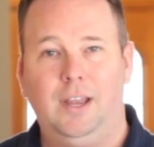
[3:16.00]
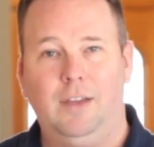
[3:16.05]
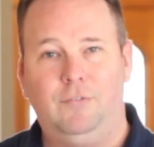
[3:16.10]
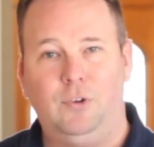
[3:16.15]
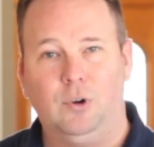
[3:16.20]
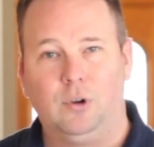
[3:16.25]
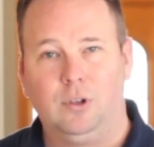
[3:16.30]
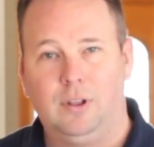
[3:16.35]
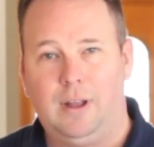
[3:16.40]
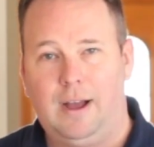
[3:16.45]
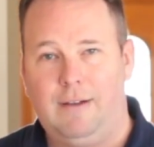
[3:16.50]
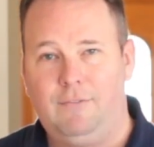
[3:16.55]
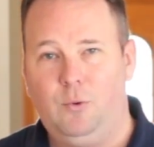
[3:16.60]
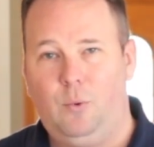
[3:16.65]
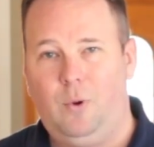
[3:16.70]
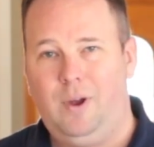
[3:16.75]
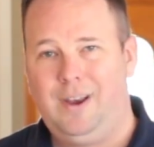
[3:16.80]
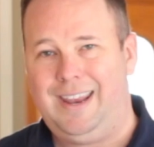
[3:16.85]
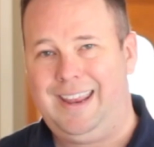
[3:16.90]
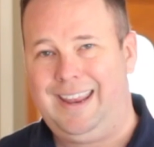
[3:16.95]
If your loved
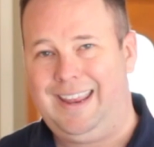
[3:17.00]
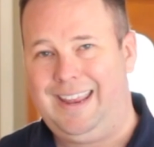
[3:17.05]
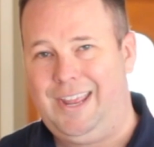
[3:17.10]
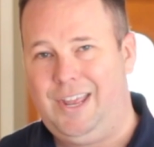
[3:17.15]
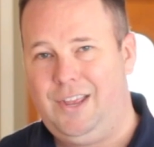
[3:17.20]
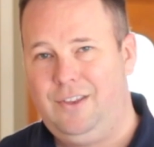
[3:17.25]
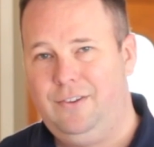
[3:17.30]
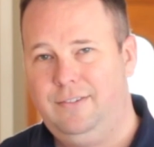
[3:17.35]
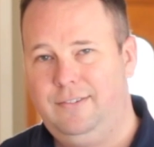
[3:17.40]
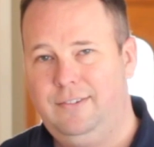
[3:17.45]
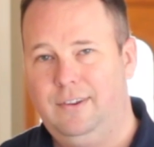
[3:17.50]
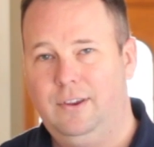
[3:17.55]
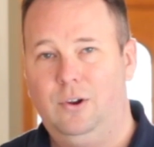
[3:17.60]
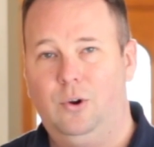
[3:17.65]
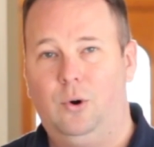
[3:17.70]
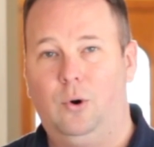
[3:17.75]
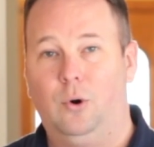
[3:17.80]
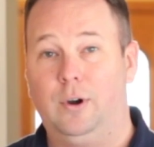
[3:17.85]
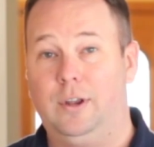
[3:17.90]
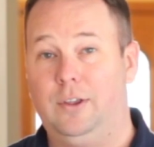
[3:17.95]
one is
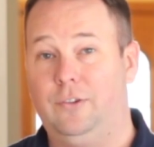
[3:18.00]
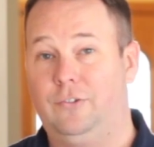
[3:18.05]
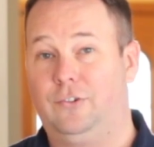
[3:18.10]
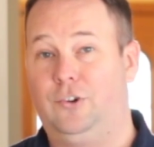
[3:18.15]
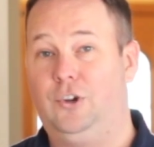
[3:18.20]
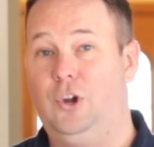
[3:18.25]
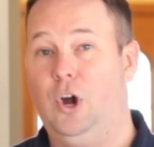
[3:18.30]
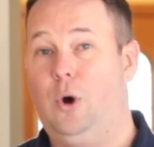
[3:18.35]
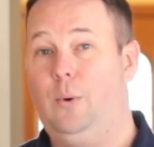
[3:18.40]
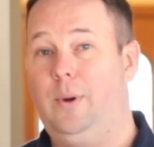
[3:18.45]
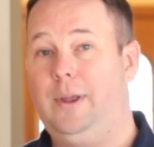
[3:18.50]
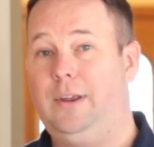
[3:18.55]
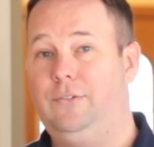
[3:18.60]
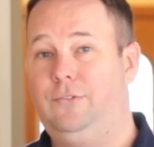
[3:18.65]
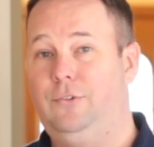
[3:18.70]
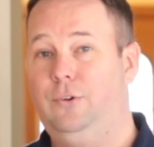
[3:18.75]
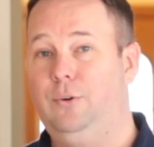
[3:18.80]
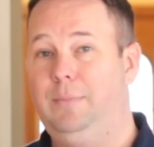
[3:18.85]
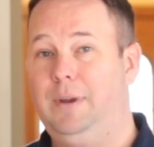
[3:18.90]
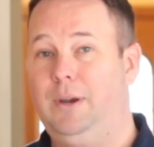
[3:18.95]
or is
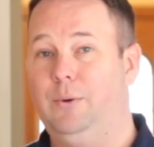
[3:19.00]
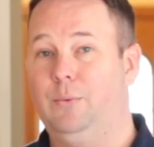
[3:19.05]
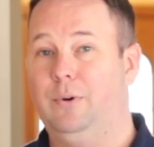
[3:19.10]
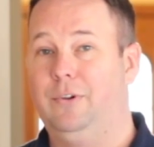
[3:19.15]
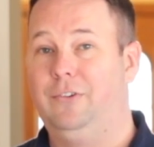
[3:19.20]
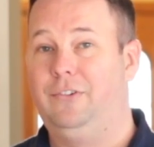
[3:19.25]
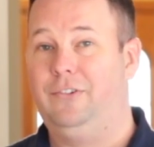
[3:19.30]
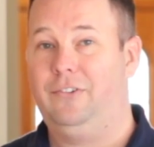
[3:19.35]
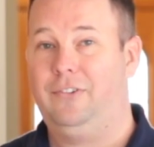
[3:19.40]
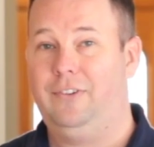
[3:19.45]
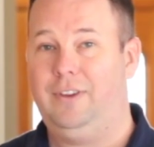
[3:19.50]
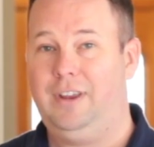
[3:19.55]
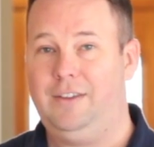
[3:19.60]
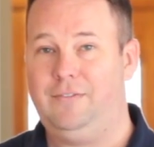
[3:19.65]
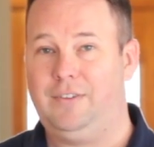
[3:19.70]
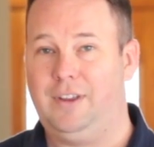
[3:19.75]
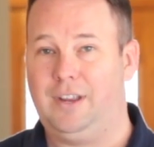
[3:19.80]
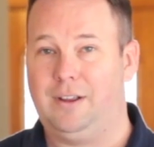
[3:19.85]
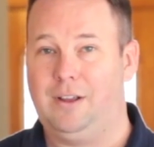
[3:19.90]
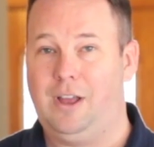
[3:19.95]
going to be
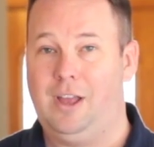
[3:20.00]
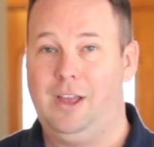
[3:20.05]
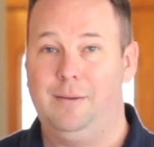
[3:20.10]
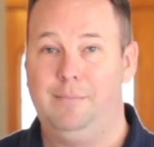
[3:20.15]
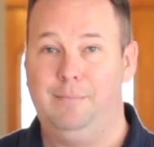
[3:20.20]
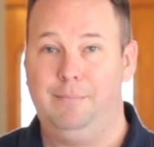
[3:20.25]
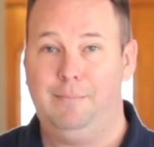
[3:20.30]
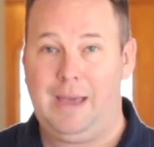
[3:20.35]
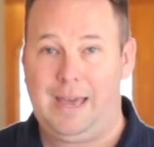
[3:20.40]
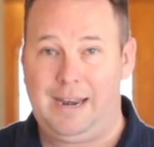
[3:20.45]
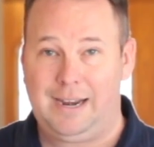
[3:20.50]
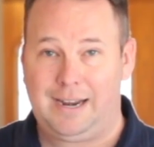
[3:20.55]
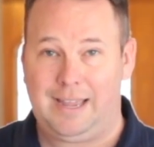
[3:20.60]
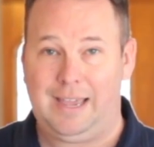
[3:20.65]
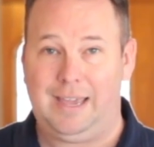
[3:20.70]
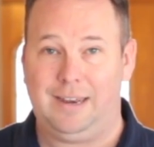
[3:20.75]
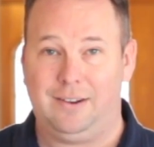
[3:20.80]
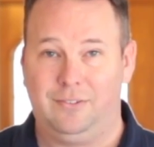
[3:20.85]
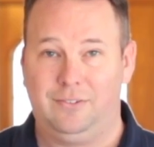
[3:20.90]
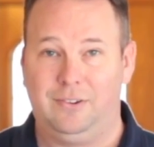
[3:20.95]
receiving
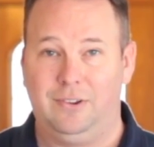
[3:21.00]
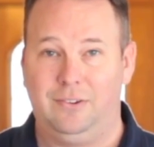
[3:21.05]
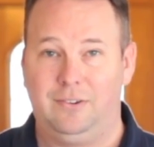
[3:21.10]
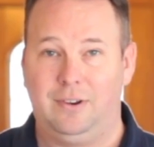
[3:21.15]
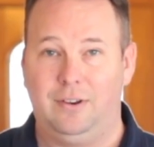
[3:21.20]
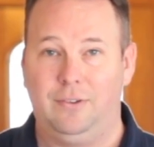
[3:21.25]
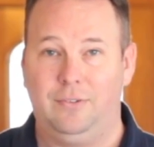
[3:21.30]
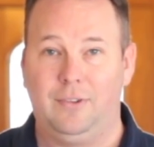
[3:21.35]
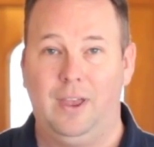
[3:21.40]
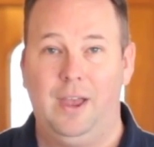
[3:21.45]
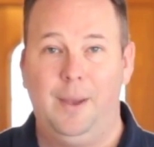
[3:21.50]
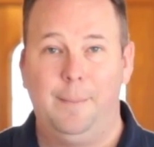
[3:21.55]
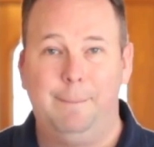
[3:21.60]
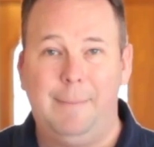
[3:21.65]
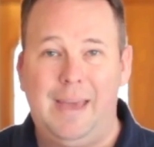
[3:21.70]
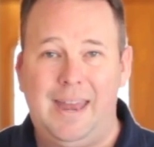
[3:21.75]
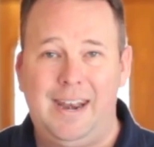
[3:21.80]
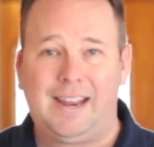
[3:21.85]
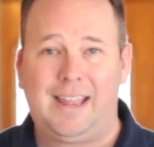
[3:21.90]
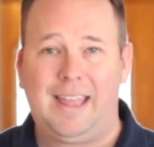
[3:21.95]
Medicaid assistance,
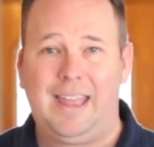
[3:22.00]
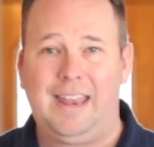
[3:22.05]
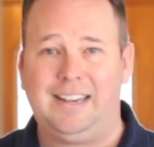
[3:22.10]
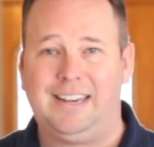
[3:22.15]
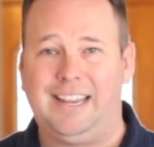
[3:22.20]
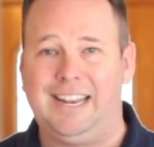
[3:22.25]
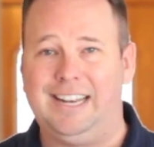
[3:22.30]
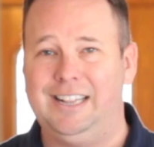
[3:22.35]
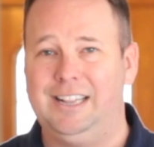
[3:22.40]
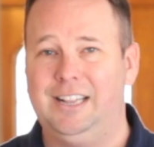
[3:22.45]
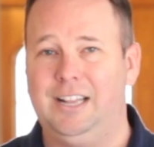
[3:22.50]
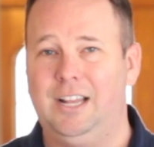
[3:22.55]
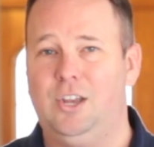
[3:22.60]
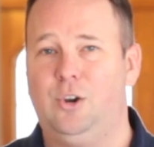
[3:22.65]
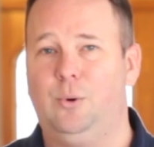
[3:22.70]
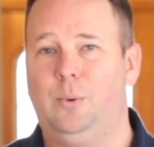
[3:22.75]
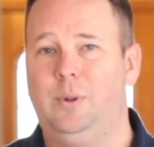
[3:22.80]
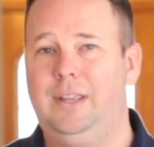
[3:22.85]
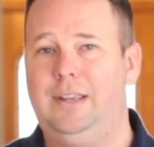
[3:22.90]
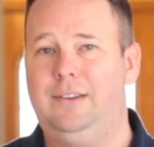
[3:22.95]
Medicaid can
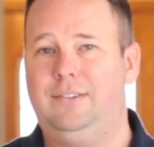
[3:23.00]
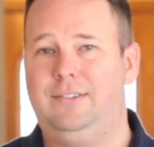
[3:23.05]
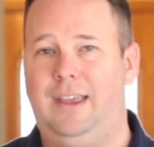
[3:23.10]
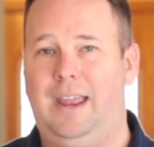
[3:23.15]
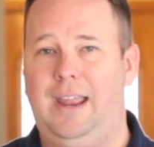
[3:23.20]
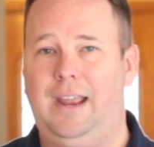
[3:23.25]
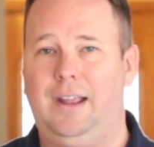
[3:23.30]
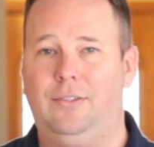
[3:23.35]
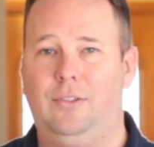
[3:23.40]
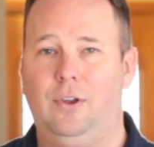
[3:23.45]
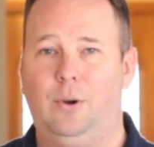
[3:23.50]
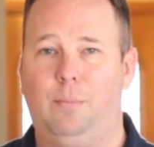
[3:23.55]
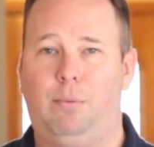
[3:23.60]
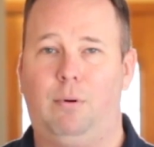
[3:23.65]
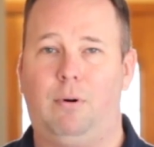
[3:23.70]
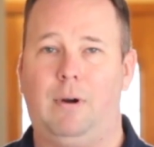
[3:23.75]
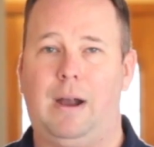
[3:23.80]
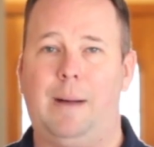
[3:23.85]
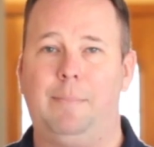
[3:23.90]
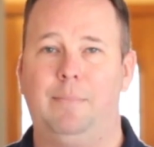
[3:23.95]
literally take their
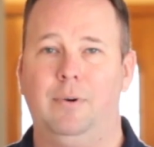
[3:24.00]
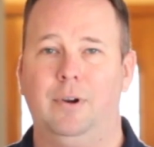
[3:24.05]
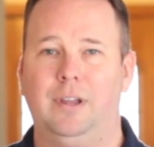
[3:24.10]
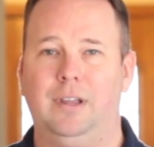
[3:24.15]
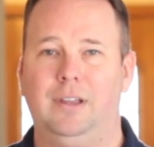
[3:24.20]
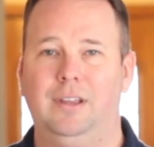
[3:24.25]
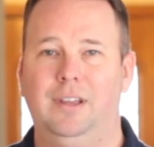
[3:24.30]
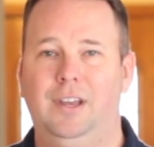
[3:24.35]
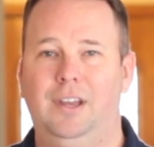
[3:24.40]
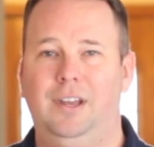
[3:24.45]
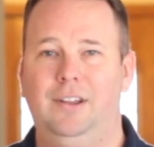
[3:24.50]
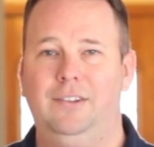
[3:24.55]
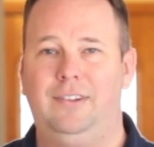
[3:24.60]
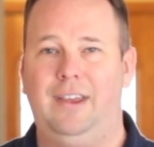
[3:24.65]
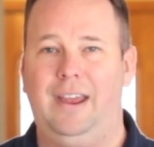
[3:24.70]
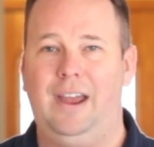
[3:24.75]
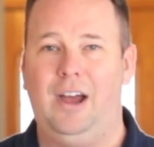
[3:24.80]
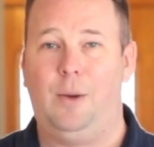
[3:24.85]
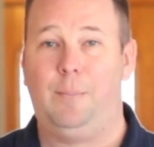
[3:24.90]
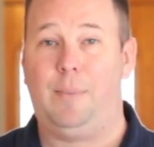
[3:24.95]
property
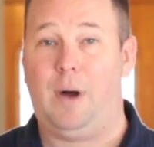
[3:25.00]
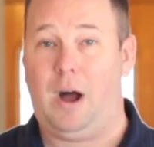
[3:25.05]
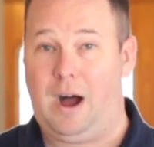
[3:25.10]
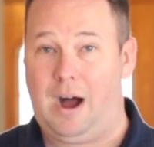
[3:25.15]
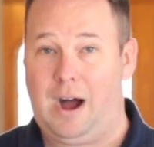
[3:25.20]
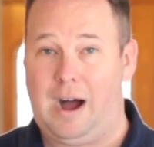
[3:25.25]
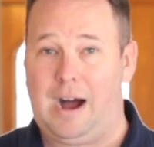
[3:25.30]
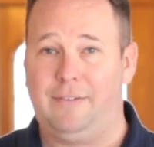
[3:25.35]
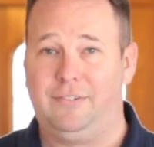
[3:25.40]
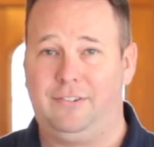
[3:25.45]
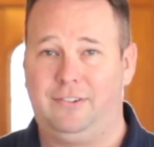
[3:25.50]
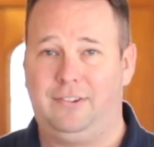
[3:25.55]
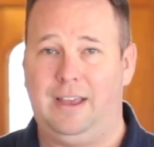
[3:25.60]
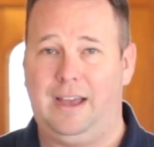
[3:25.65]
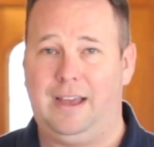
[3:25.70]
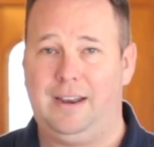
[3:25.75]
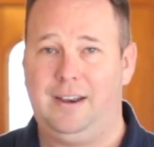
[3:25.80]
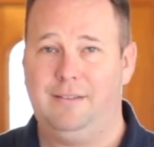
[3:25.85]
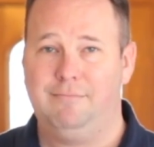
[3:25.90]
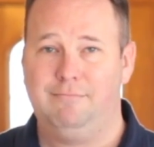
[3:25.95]
to help
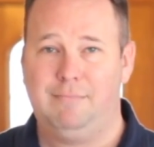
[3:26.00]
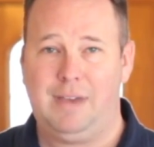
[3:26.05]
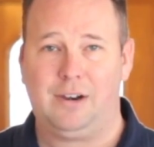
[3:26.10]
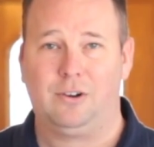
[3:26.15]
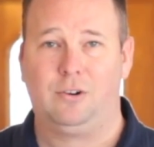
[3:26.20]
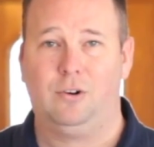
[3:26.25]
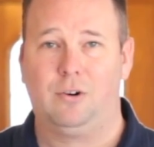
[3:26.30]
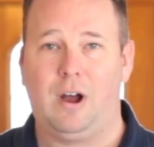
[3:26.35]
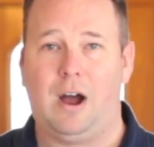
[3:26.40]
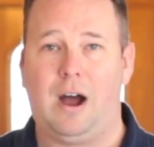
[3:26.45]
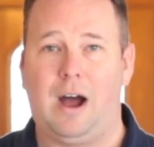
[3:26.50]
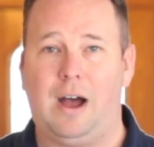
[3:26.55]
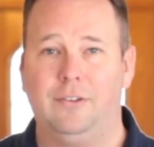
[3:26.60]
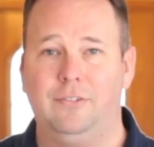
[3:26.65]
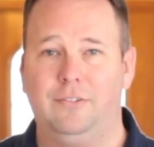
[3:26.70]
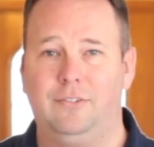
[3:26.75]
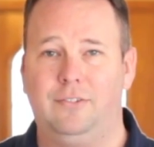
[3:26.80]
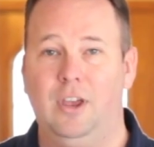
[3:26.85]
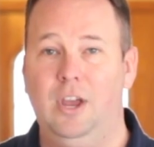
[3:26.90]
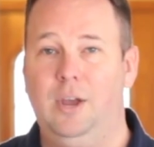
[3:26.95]
offset medical
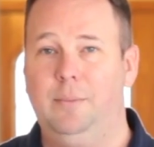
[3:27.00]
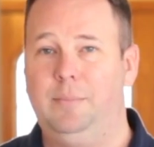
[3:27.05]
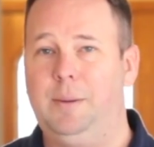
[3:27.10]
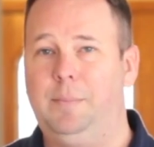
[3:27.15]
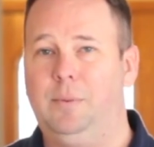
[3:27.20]
costs.